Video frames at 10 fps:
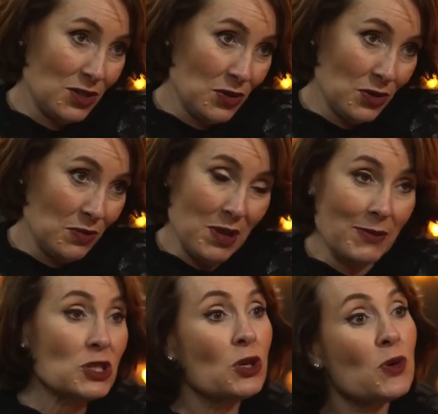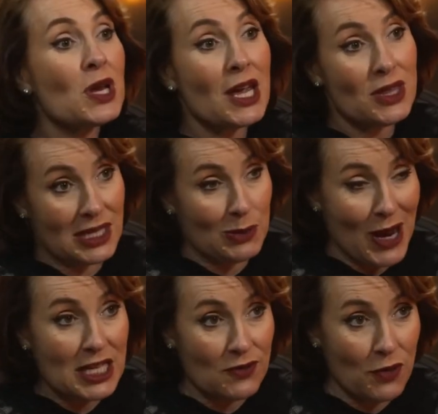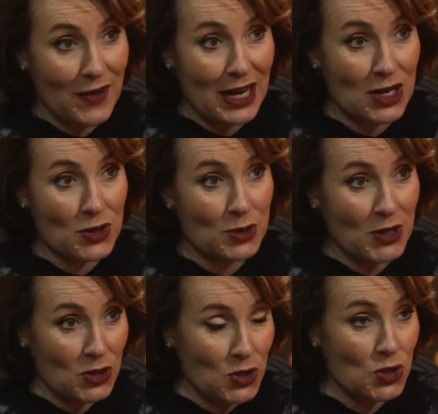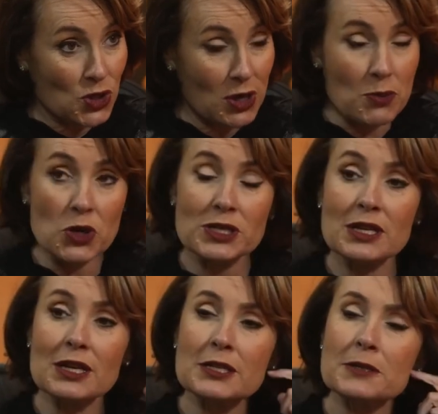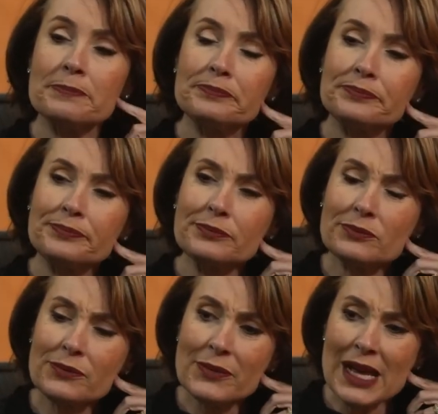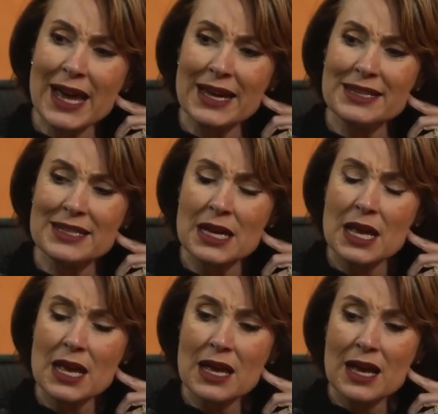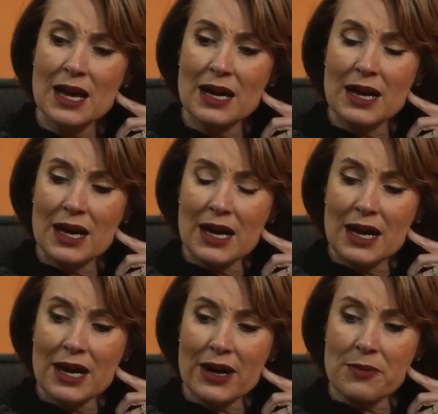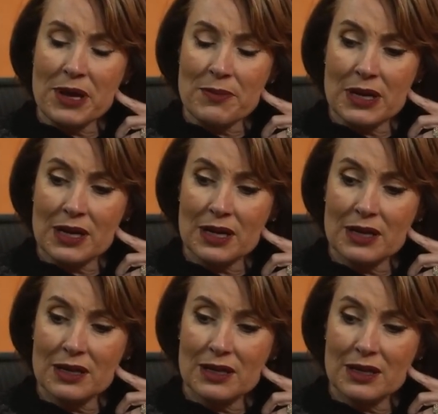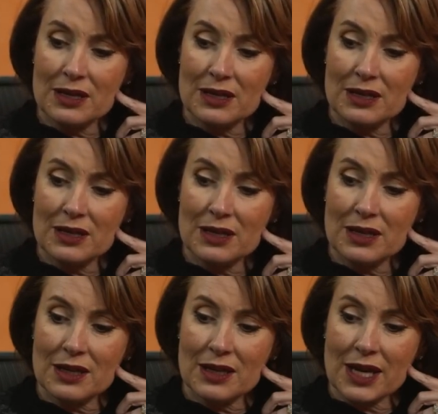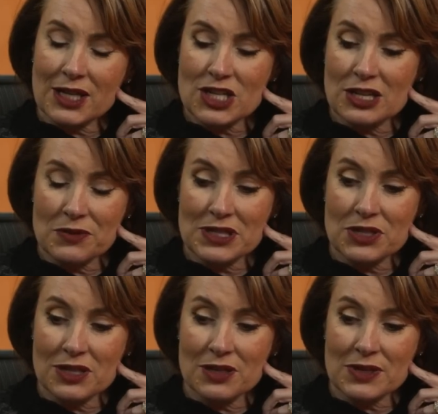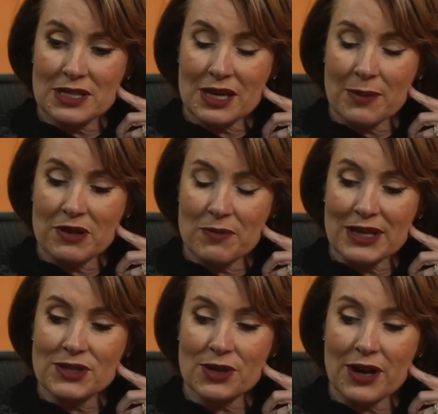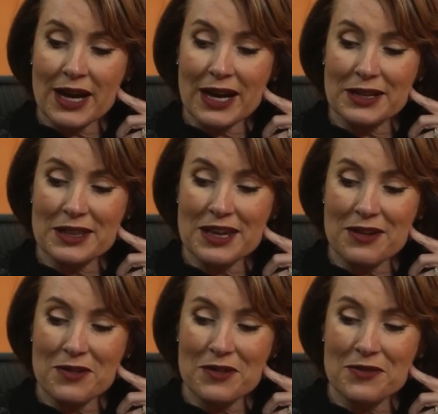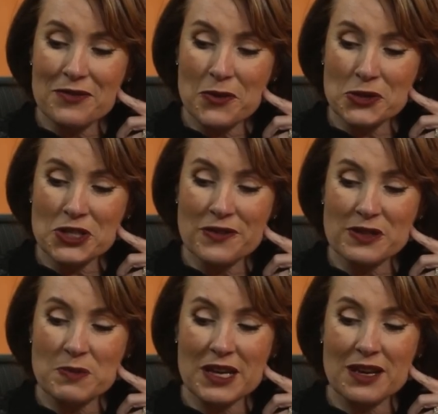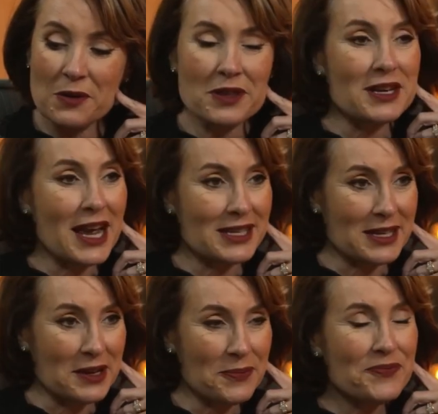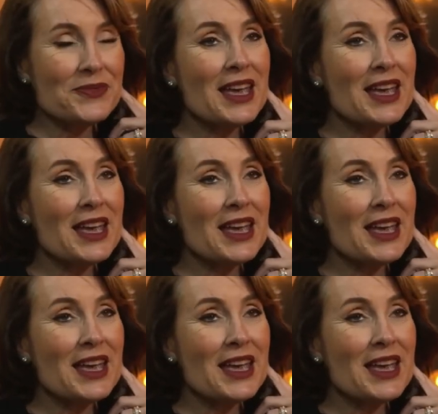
to be able to create the space for values because you're so immersed in it. And I remember, actually it was it was a couple of months ago, I had the fortune of speaking with NASA,